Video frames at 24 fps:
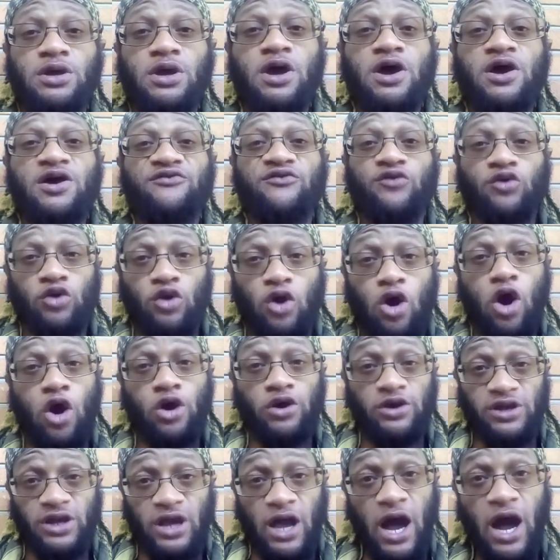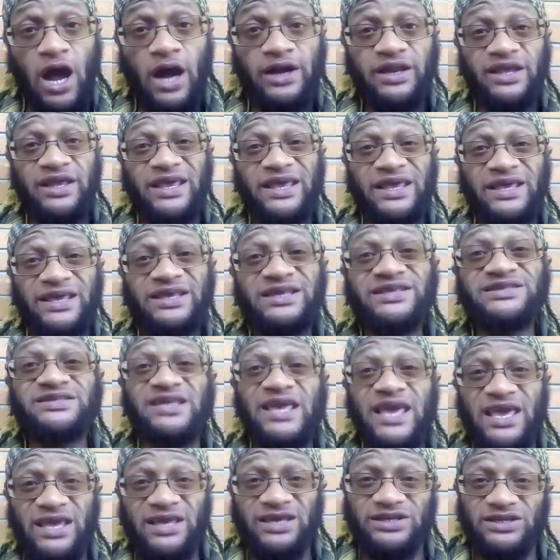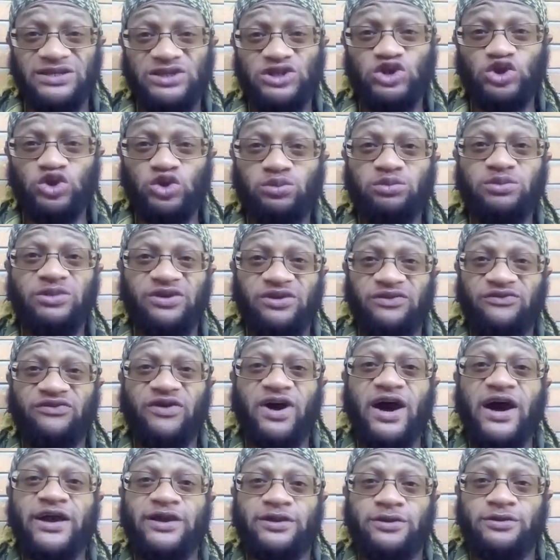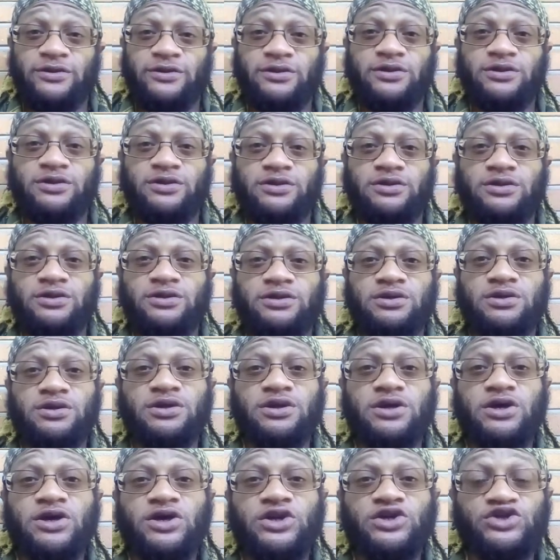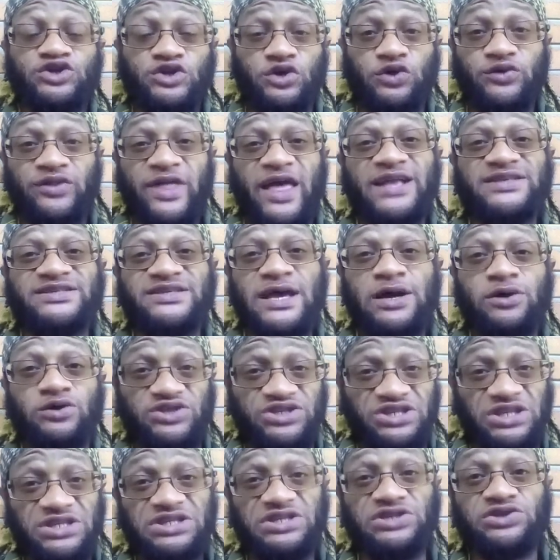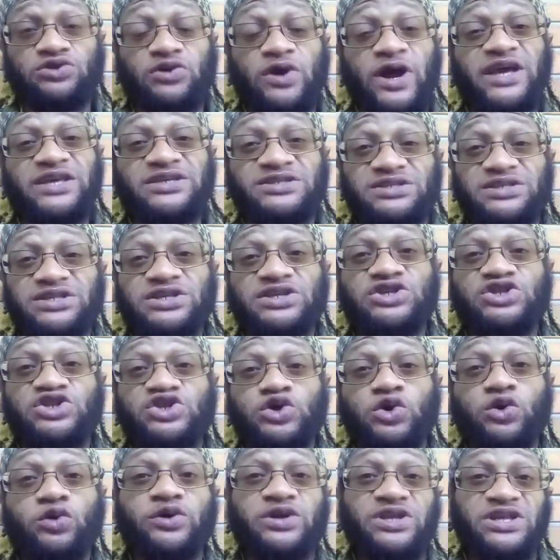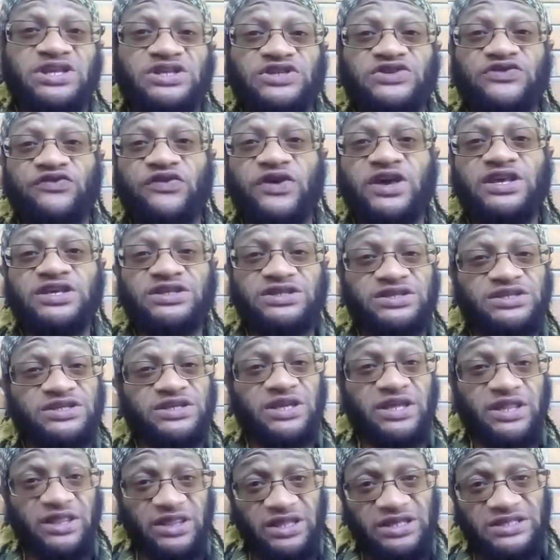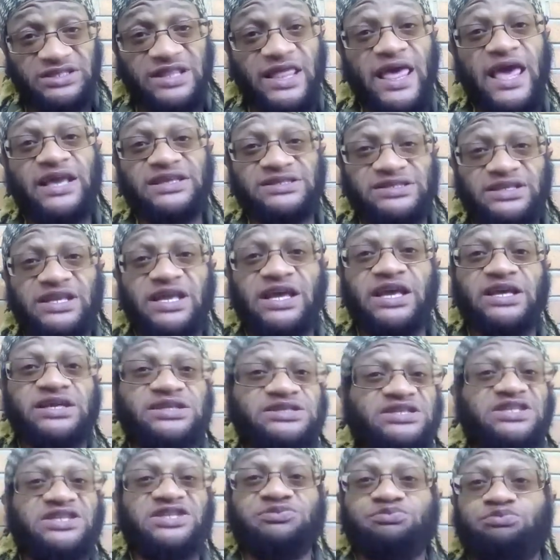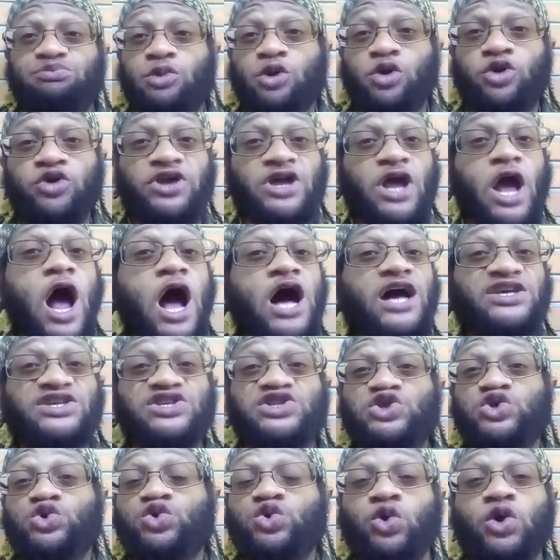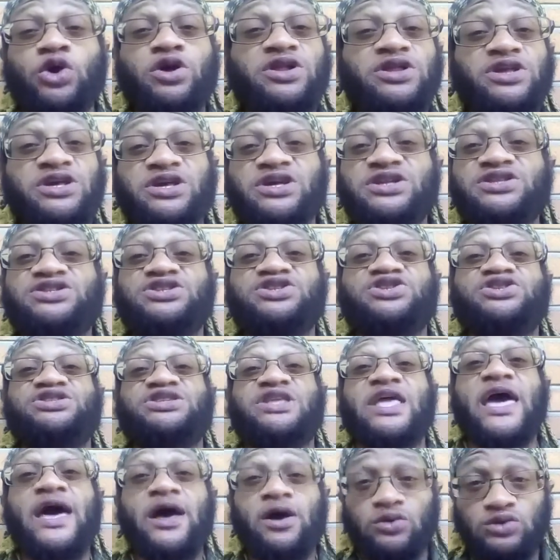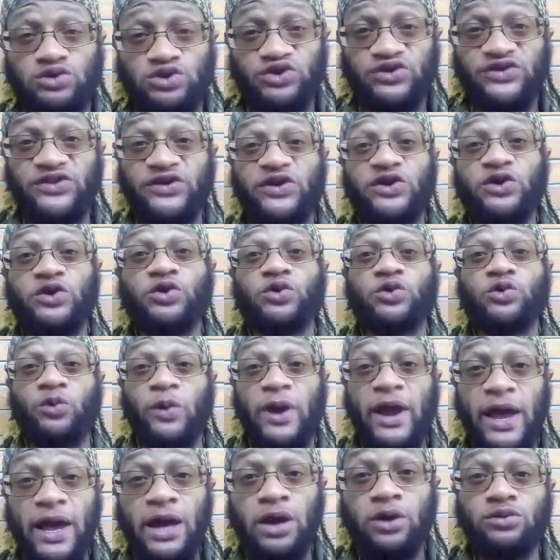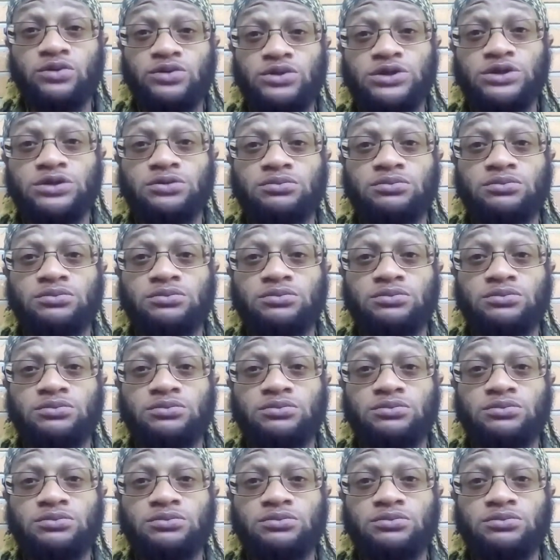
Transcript: For our God is a consuming fire. So that's how Jesus Christ is showing his face in these last days. He's burning Australia down to the ground.